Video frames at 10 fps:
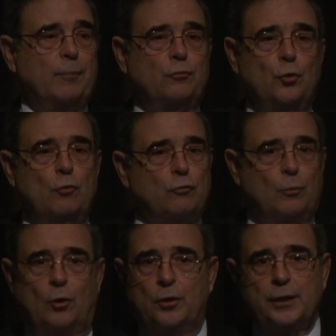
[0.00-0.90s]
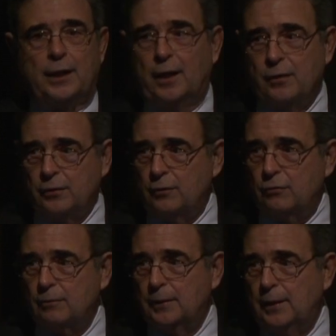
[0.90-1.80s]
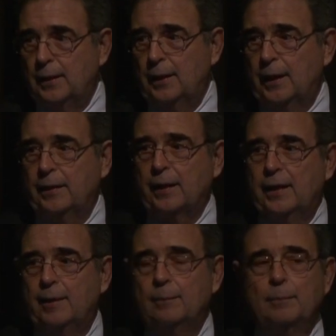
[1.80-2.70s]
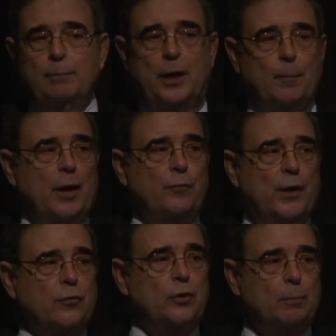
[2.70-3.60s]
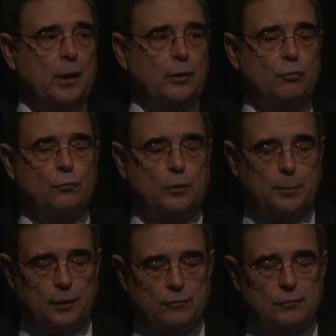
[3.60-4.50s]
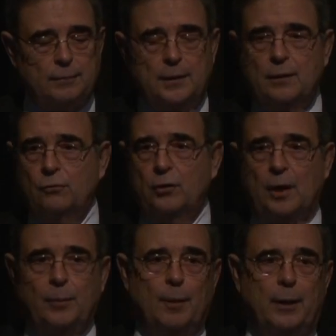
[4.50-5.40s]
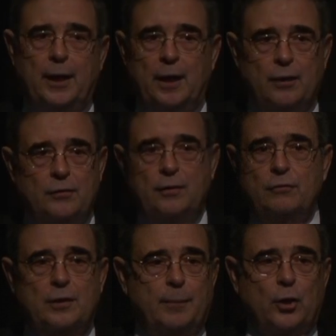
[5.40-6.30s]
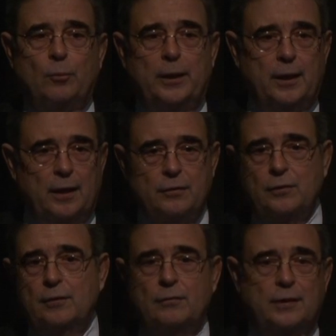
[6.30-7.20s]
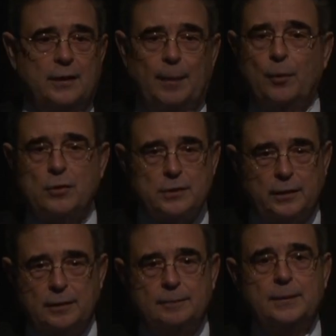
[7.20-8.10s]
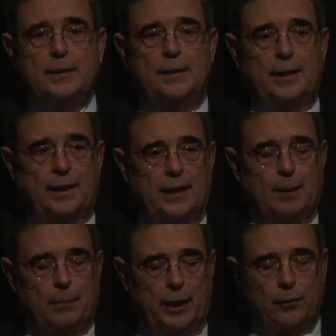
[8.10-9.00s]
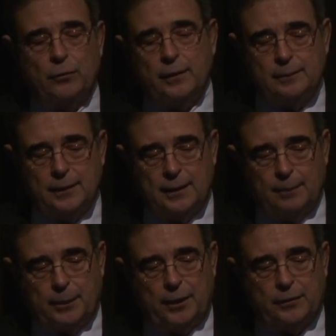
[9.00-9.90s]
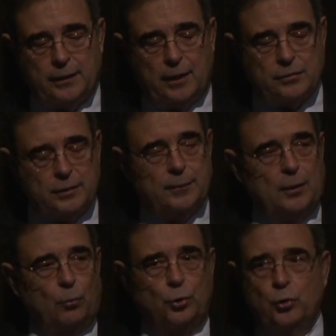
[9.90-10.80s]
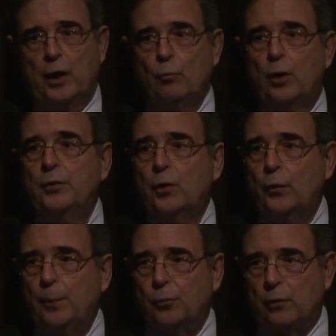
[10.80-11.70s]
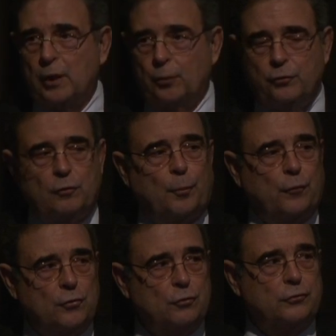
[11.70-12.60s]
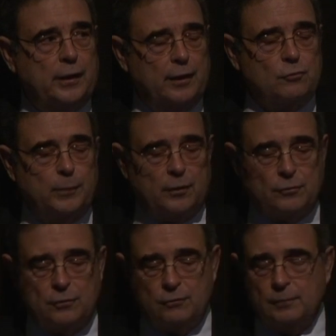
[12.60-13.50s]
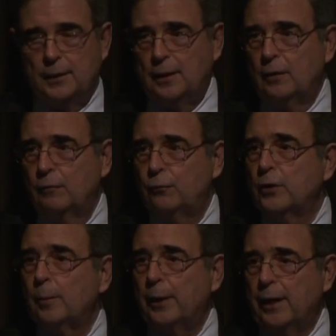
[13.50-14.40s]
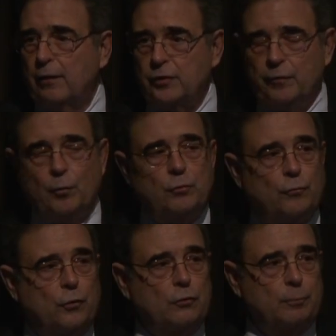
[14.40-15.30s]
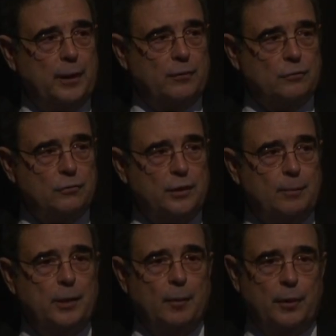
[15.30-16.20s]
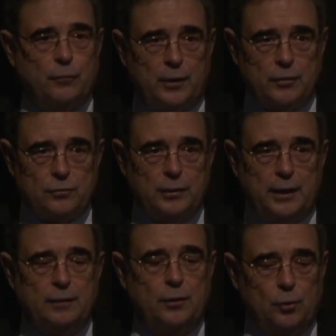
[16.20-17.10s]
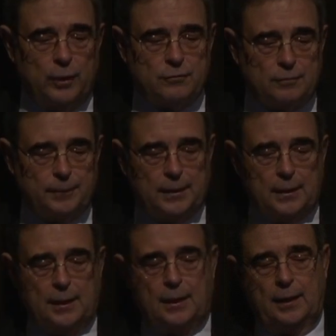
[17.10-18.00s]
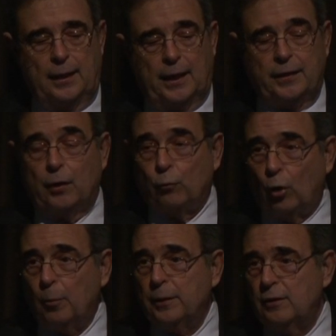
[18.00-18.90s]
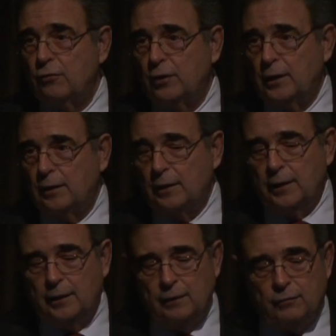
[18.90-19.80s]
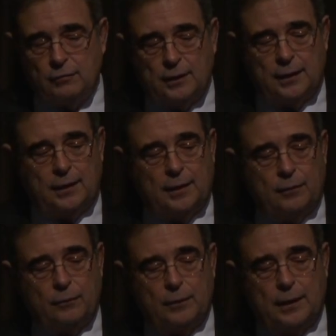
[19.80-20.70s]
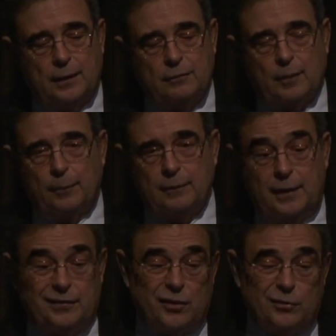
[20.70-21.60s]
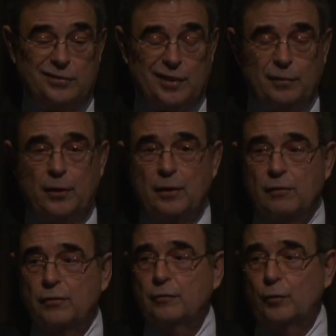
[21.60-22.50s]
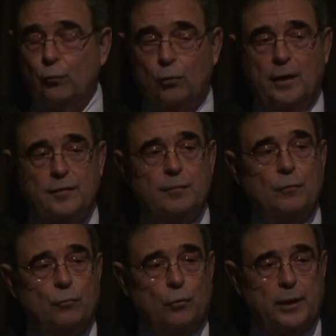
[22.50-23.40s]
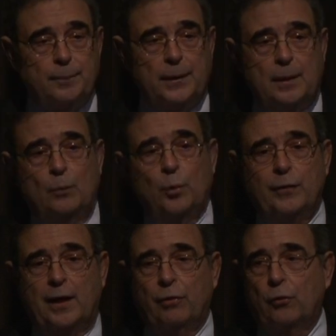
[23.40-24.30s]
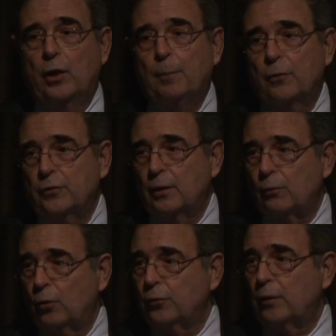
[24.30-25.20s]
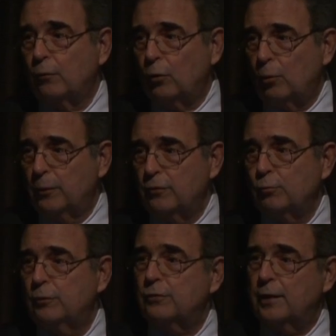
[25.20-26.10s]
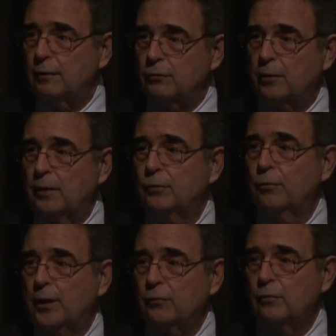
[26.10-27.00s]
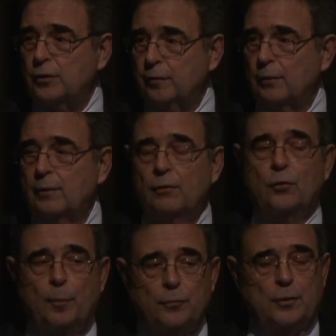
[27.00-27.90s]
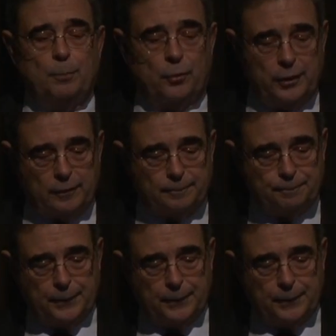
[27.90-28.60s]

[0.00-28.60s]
students from all the colleges, and they can get biomanufacturing minors from us. So you can be a biologist, a microbiologist, a chemical engineer, and get a minor in biotechnology. We do have one degree program, which is a professional science master's, funded by NSF. It was the first master's in biomanufacturing in the U.S. And the enrollment this year is actually 764, not 740. We've had a 30% growth in enrollment since we started in 2007, 30% per year.